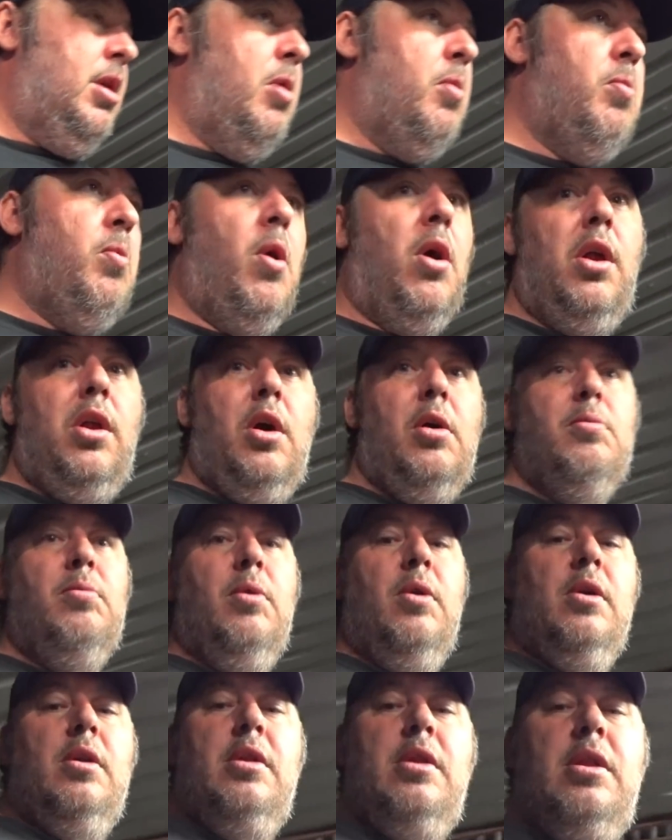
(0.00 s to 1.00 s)
while I
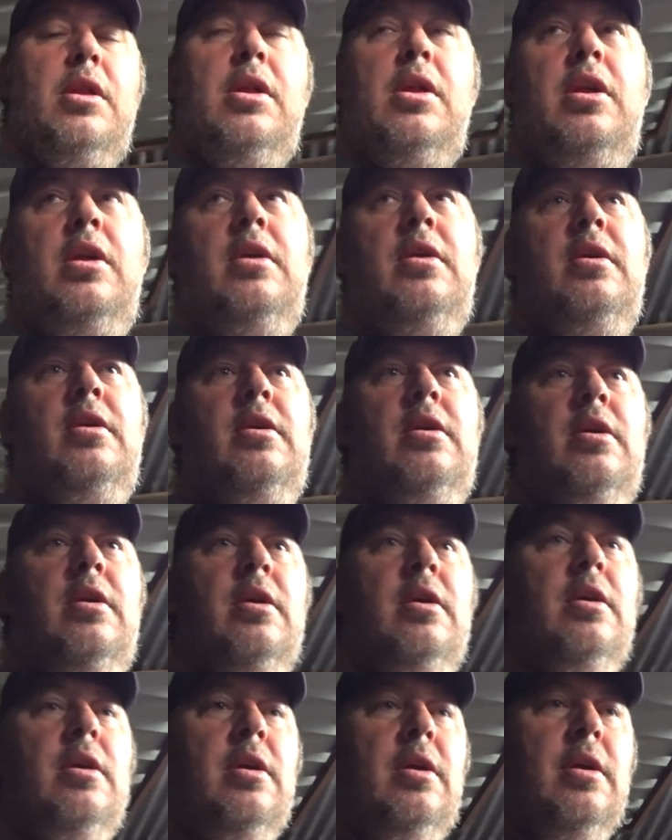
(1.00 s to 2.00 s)
was
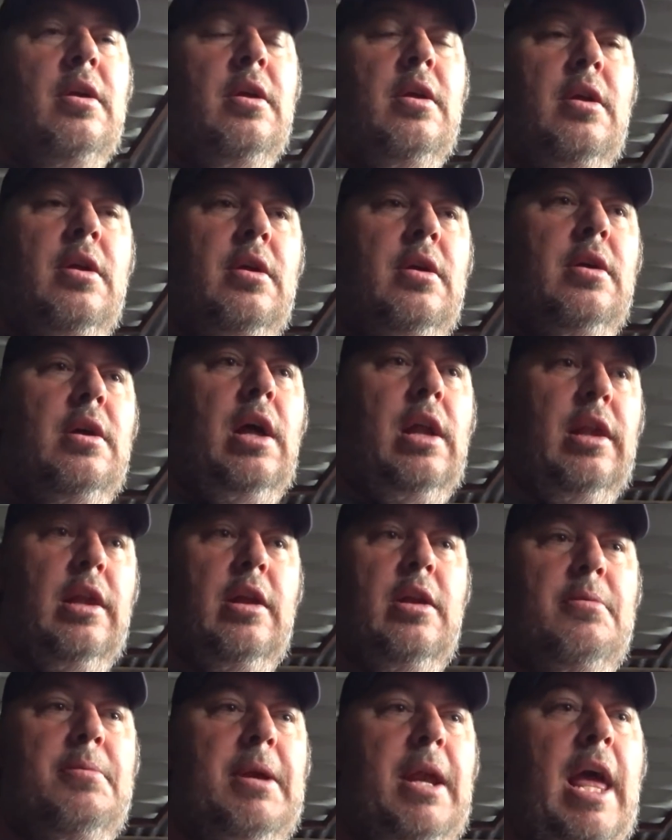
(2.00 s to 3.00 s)
a
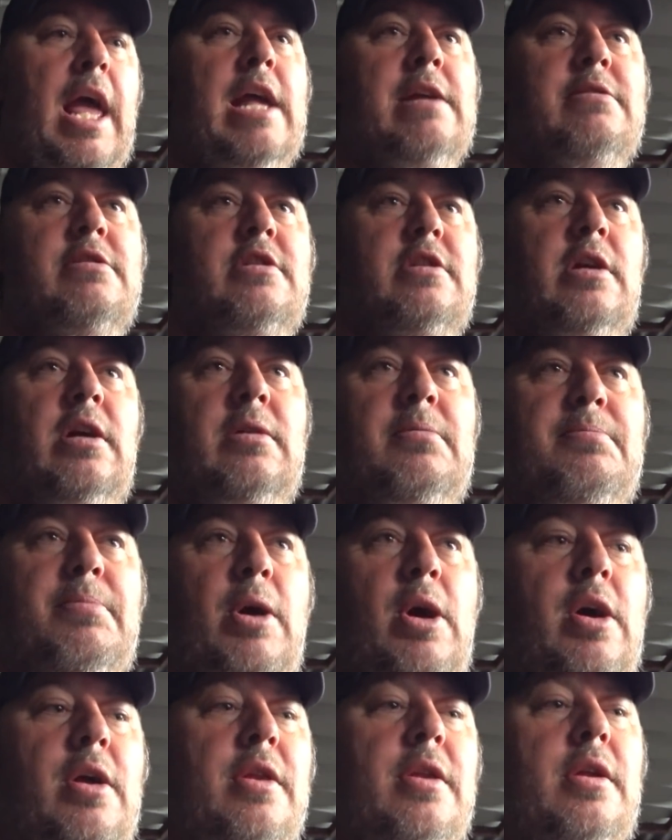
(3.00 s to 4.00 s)
little bit hamstrung
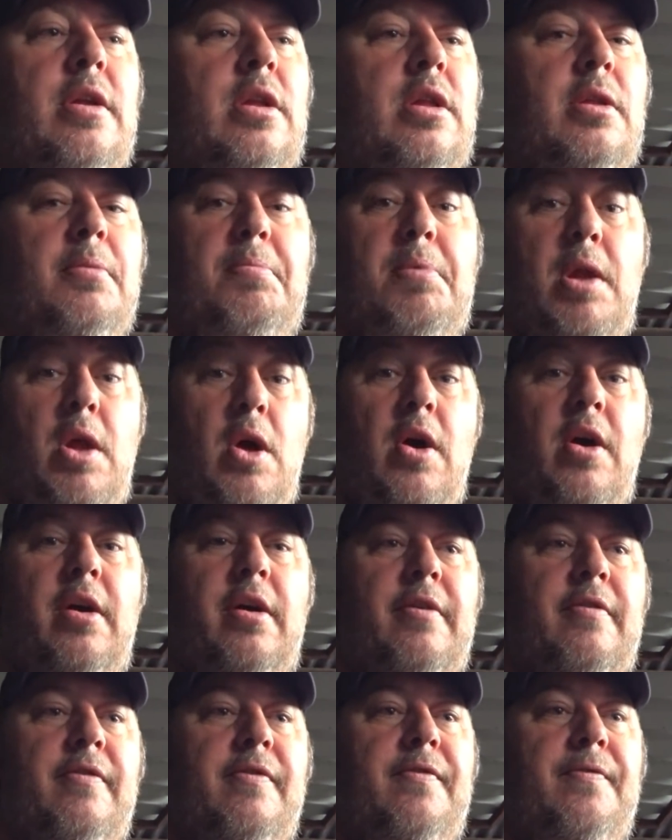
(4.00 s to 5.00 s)
by the
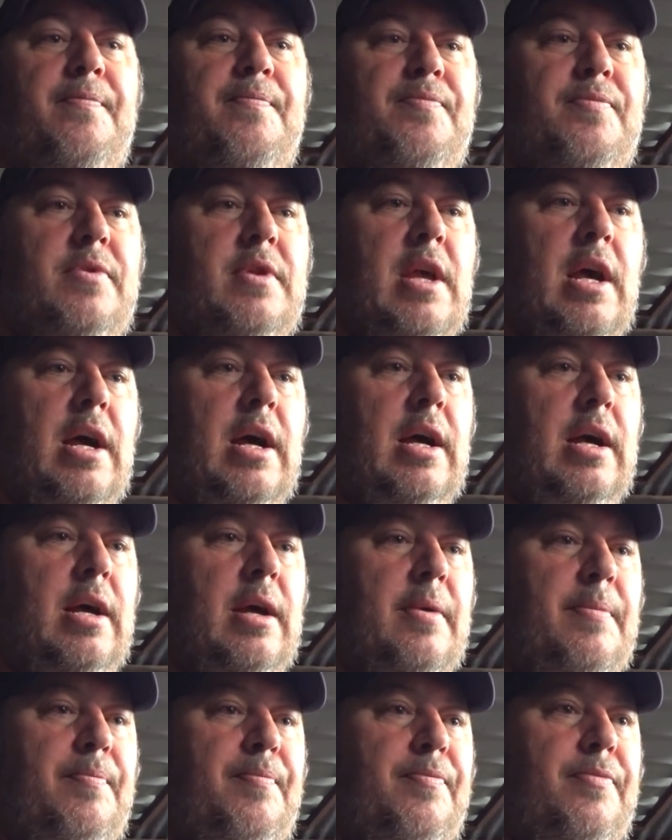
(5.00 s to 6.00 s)
supply
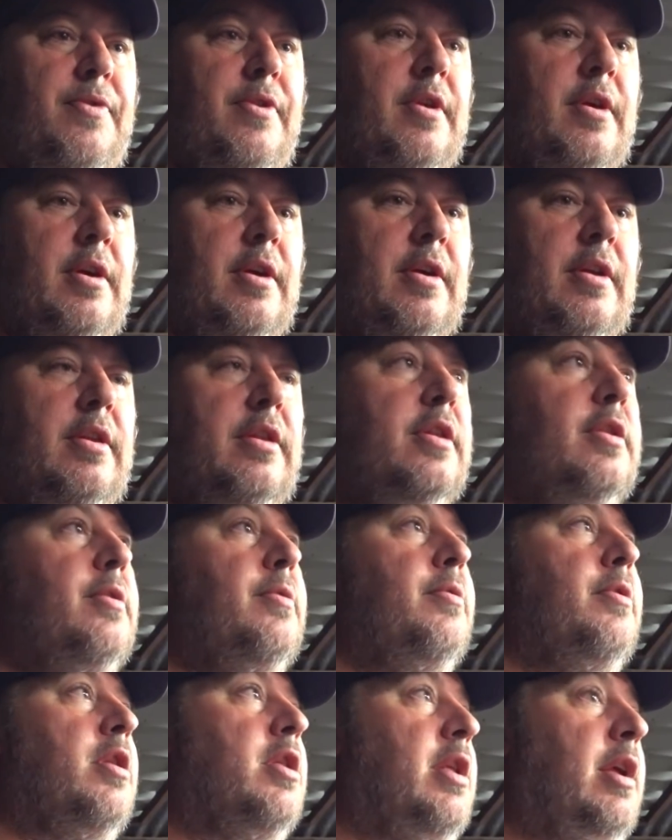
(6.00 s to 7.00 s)
of the
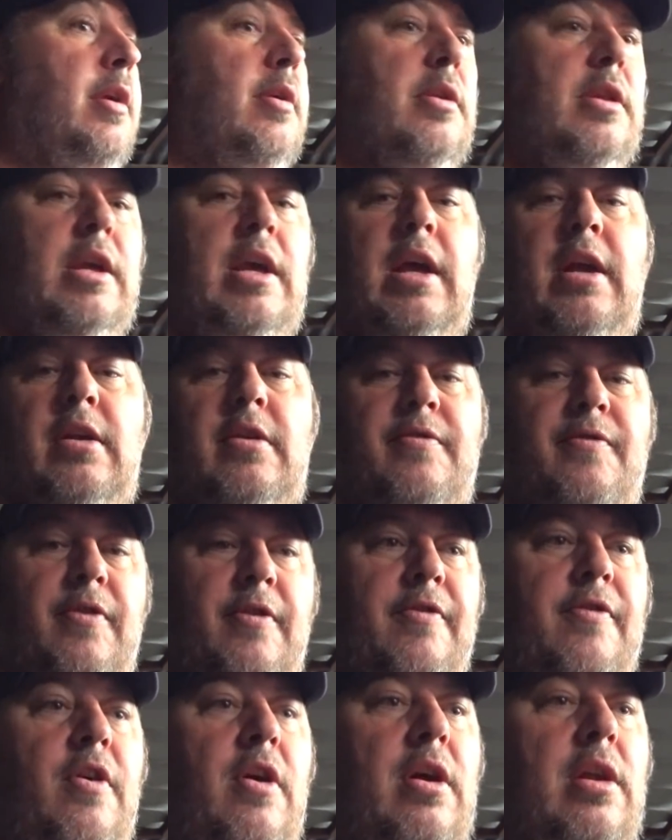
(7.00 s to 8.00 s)
seals kit for
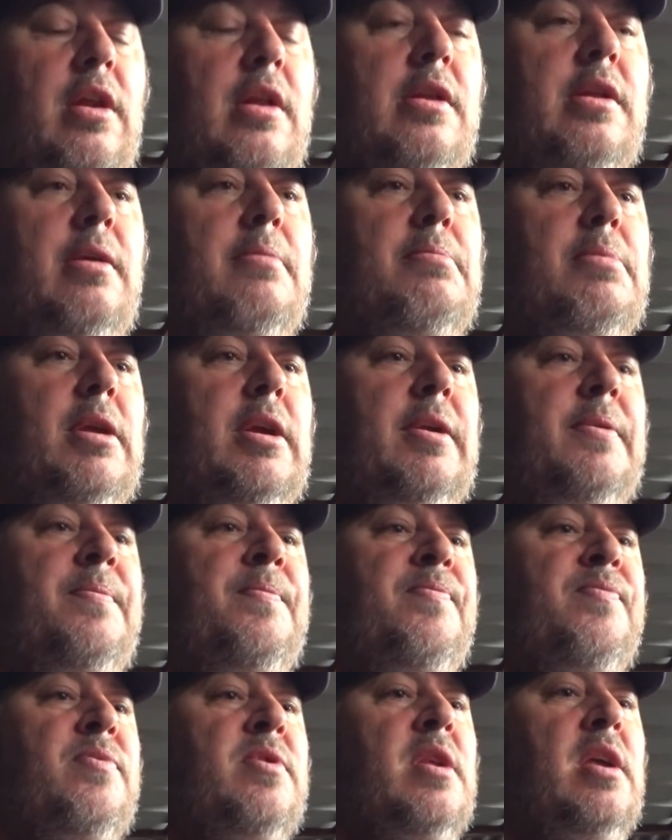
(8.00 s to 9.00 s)
final assembly,
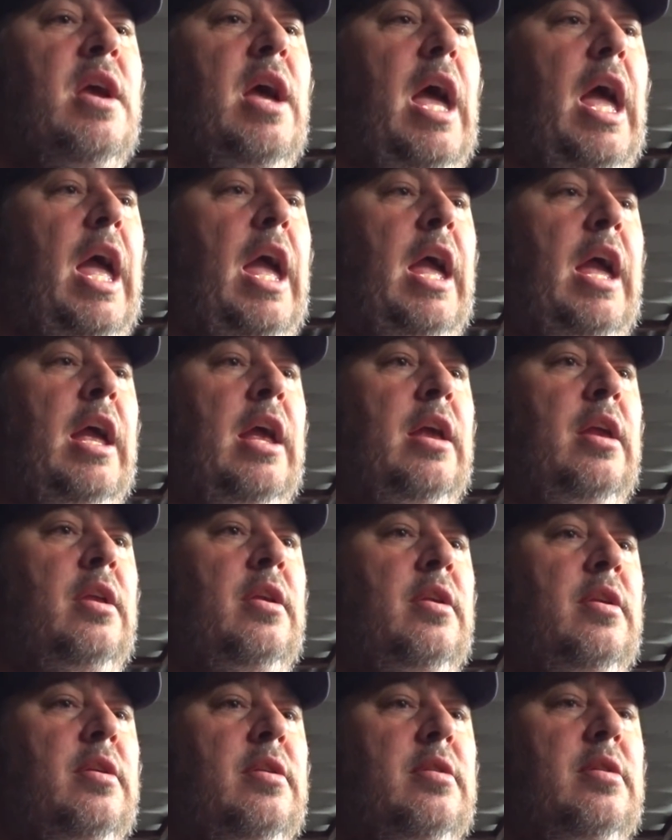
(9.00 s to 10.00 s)

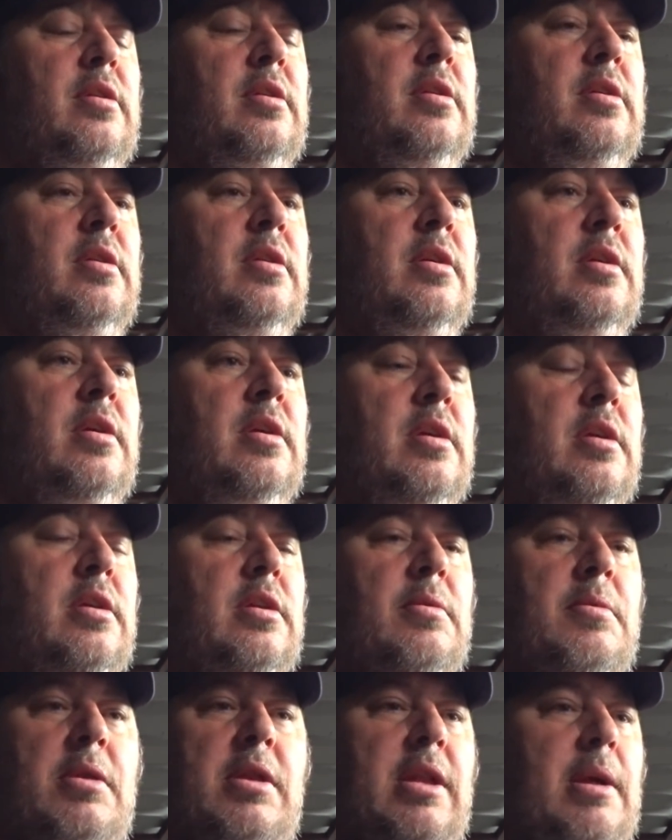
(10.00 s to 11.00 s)
and
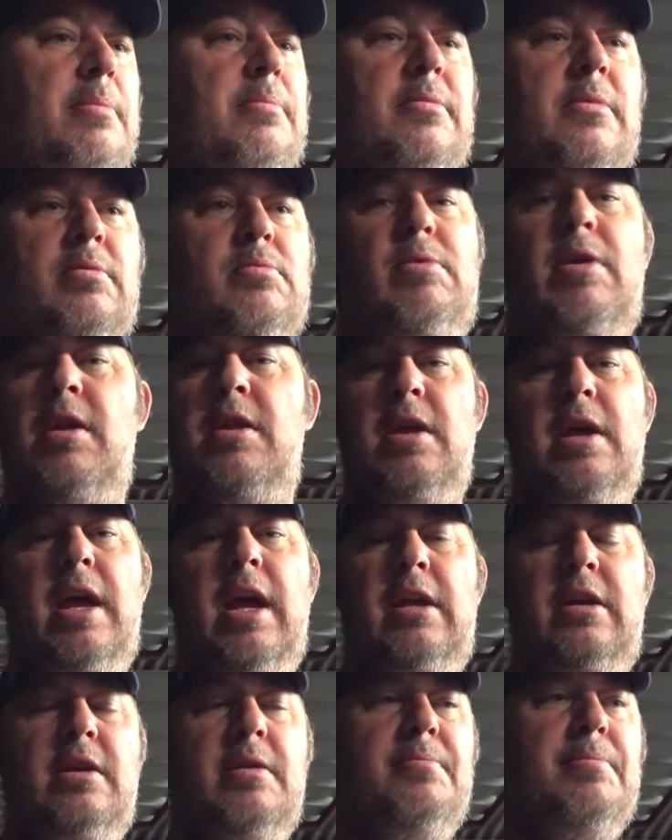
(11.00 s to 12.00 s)
there was one of the
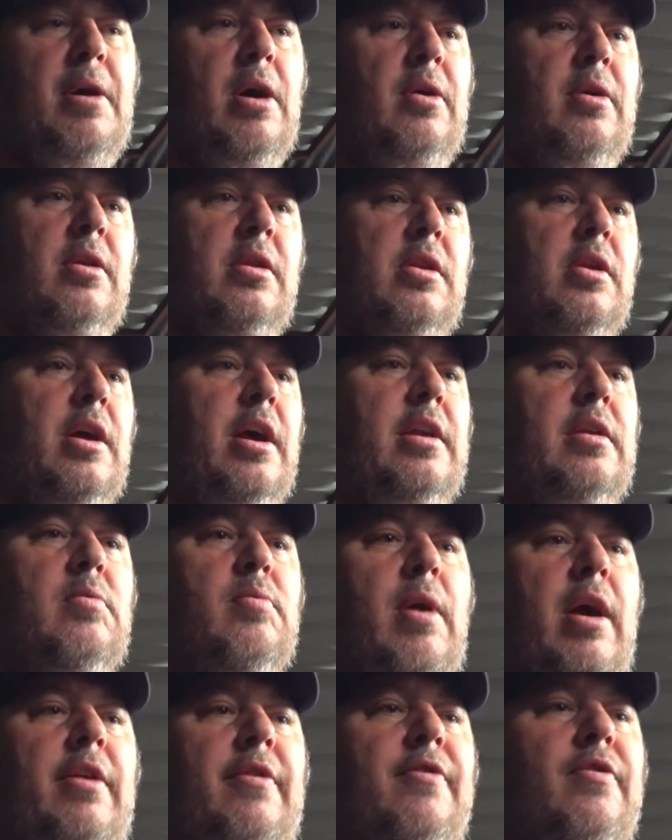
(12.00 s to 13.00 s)
head components I had to
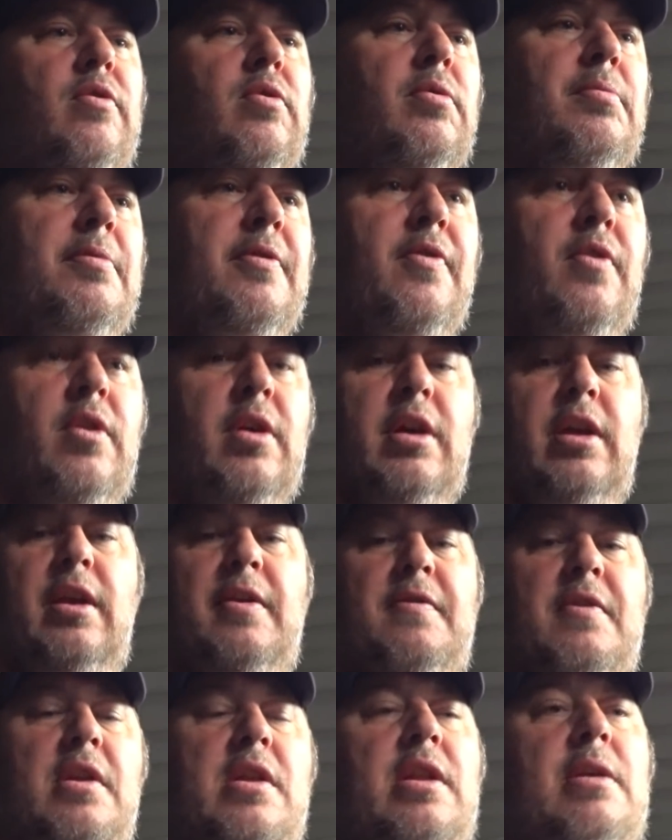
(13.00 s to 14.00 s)
wait for before I could
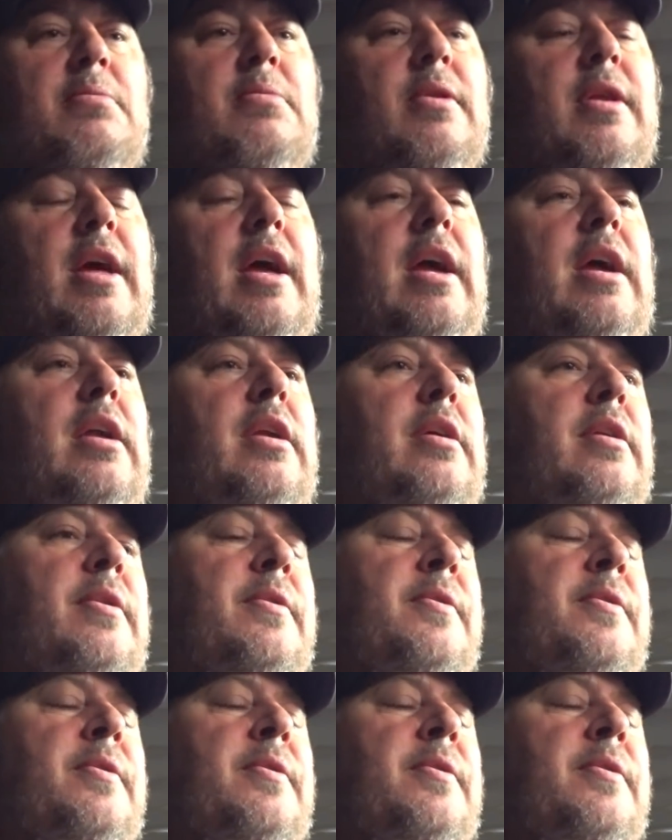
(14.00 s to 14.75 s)
even assemble the head,